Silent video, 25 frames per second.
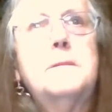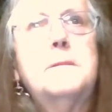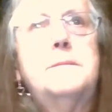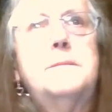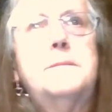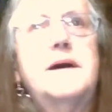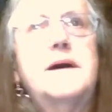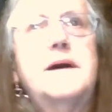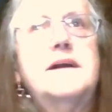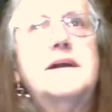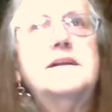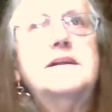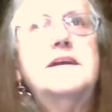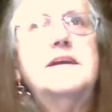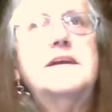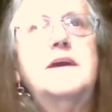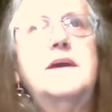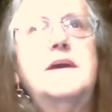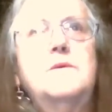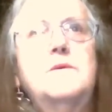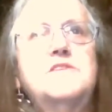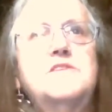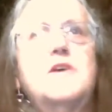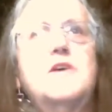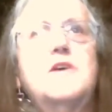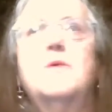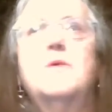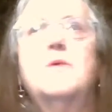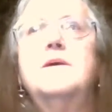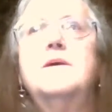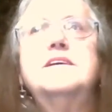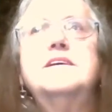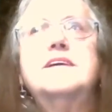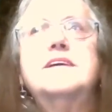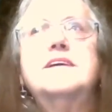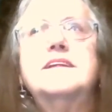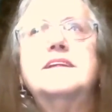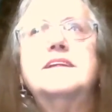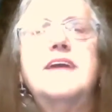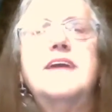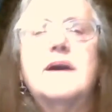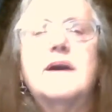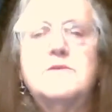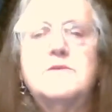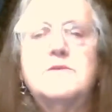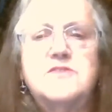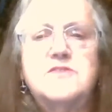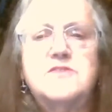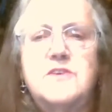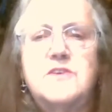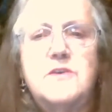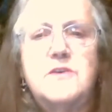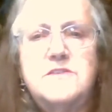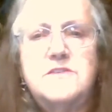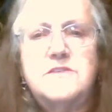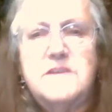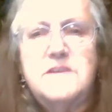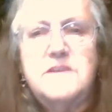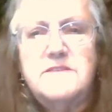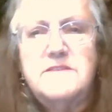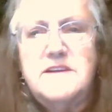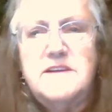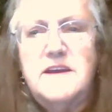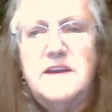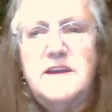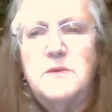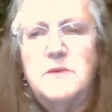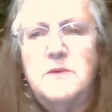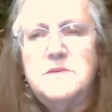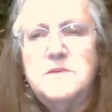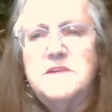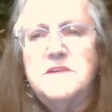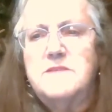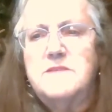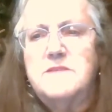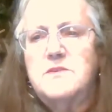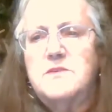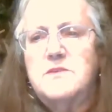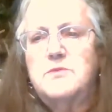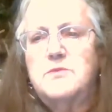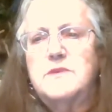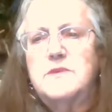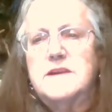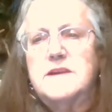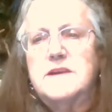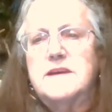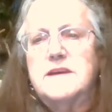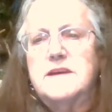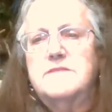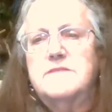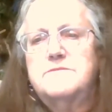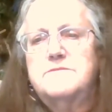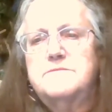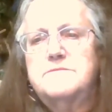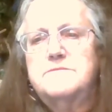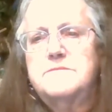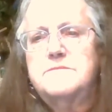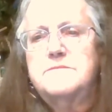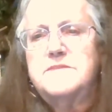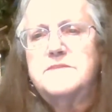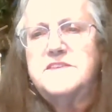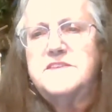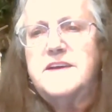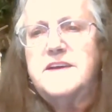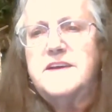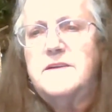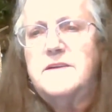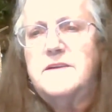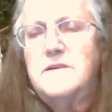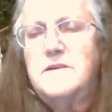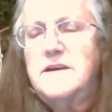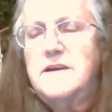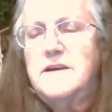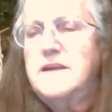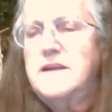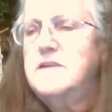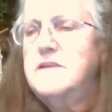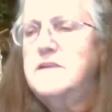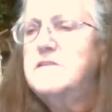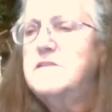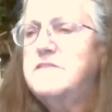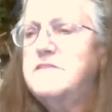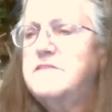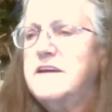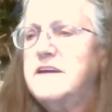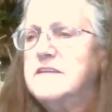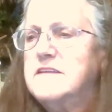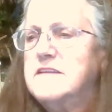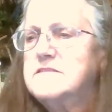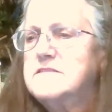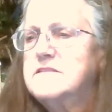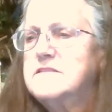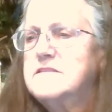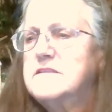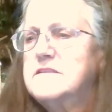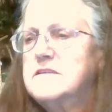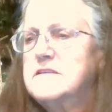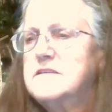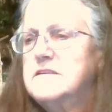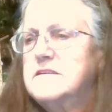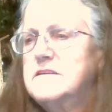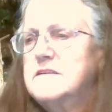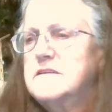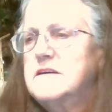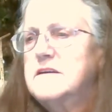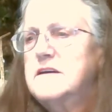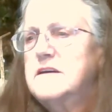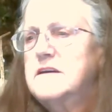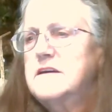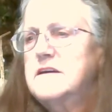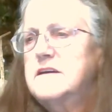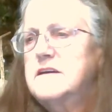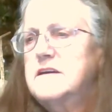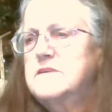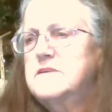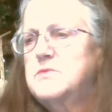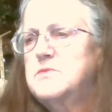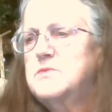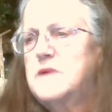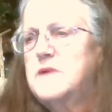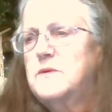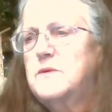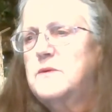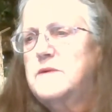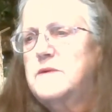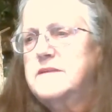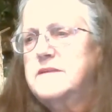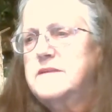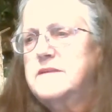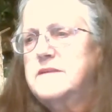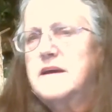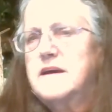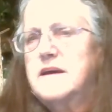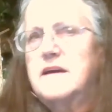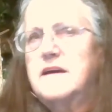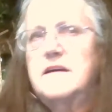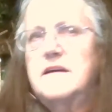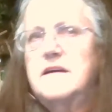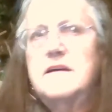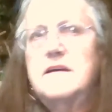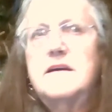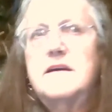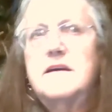but he was always on the outskirts of it. He was never really centered in your face, is what I want to say.